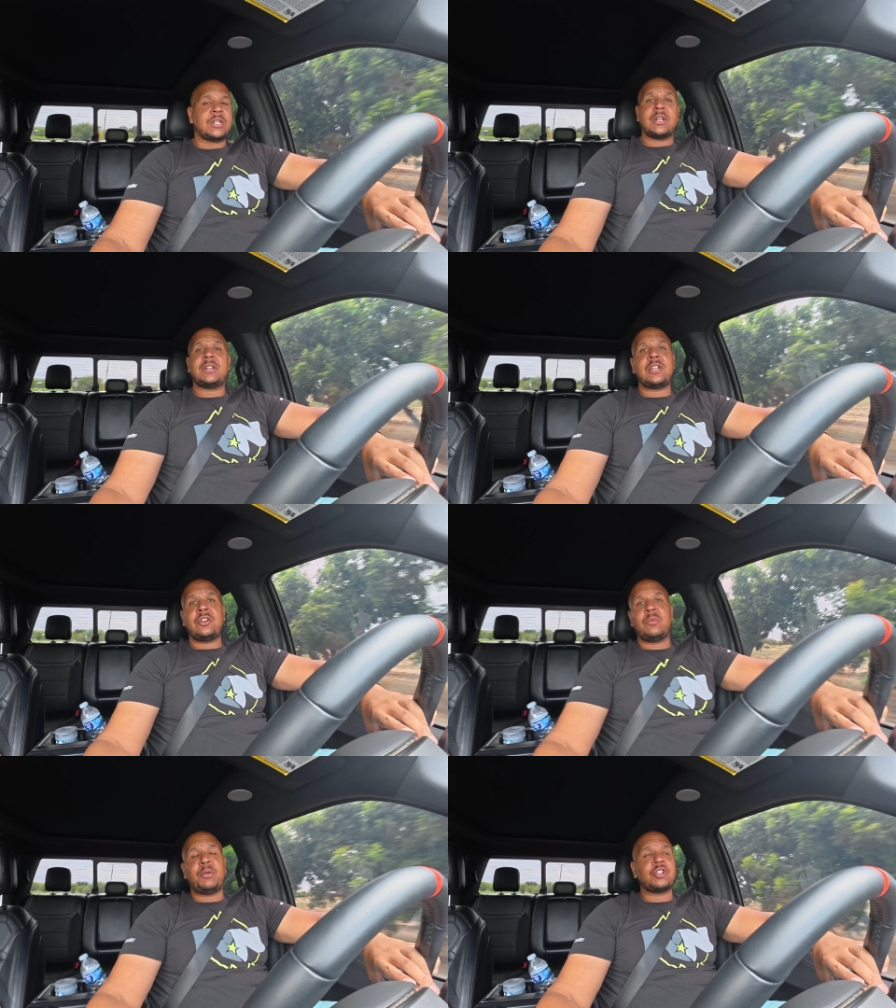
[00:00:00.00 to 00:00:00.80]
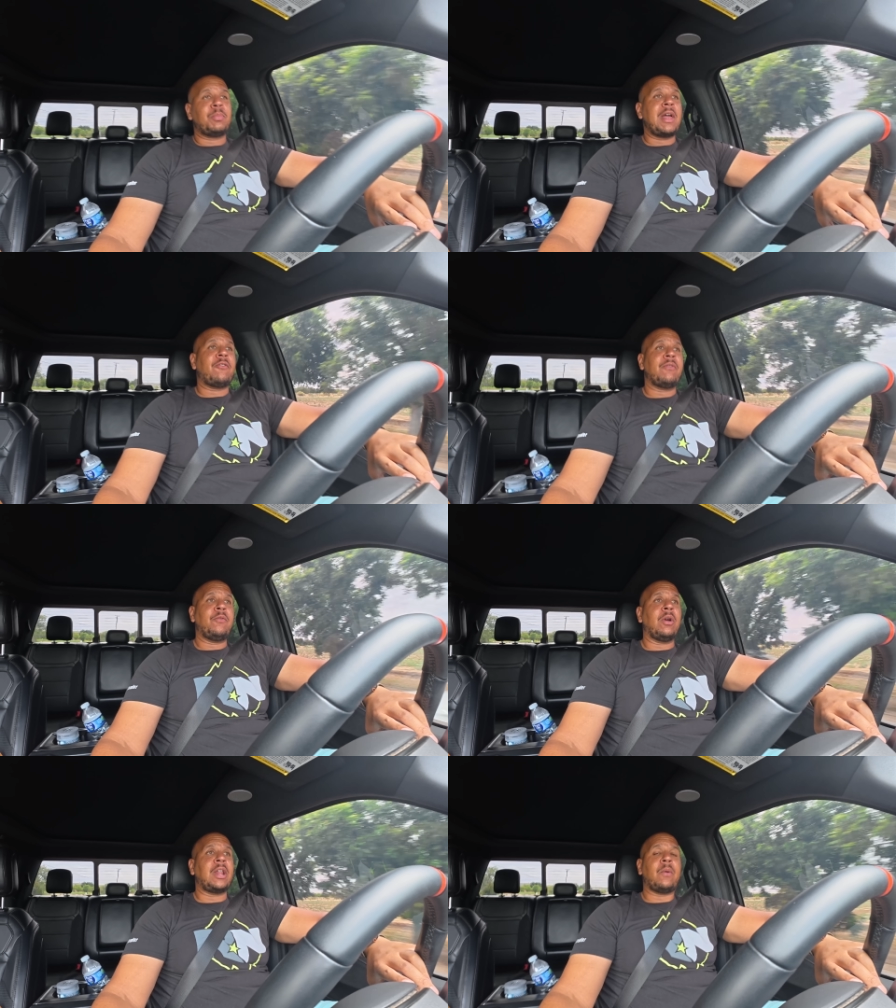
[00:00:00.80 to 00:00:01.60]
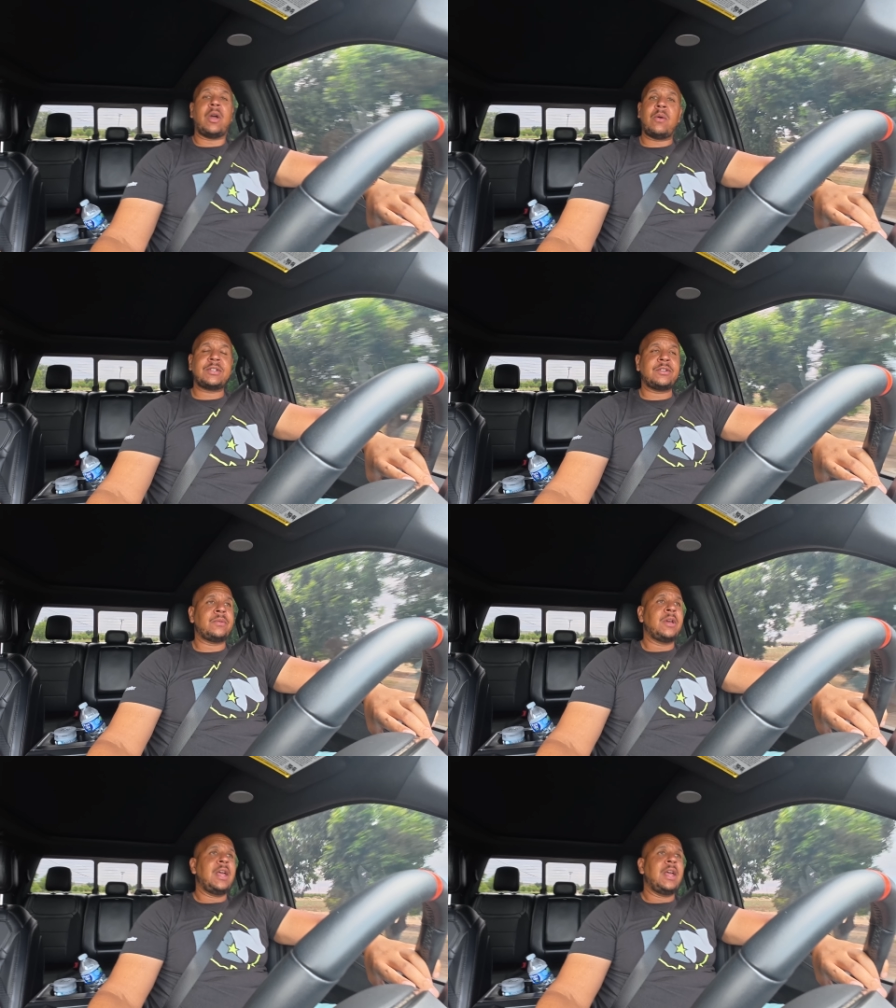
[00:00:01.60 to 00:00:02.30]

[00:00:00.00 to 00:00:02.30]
going to continue to push the platform forward like we always do,